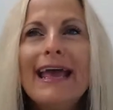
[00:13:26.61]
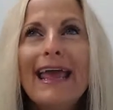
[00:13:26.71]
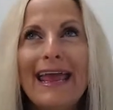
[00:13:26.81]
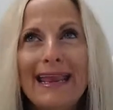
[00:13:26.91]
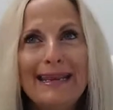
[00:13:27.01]

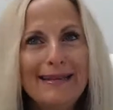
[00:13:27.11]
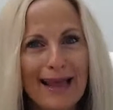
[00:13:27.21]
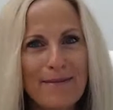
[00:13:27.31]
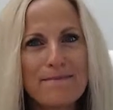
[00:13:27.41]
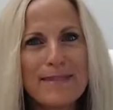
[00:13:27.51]
in
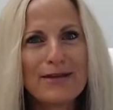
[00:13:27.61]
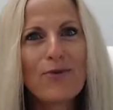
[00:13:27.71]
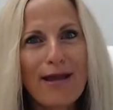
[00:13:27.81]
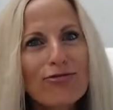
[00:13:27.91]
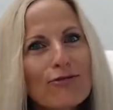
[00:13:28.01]
like
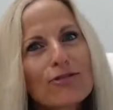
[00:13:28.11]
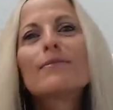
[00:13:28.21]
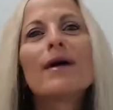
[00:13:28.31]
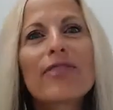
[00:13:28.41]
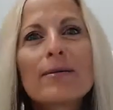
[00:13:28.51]
midway through the
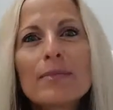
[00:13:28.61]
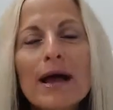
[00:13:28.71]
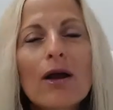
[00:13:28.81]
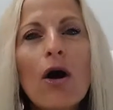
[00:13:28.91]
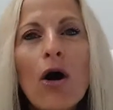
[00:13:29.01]
month, I'm like,
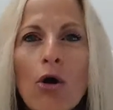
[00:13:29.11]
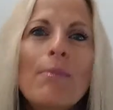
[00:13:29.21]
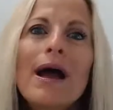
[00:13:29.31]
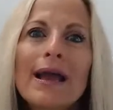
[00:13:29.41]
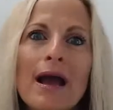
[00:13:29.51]
oh
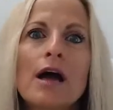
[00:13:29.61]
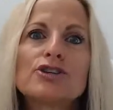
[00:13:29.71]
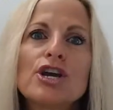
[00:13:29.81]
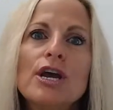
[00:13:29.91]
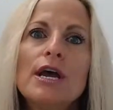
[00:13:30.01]
my gosh,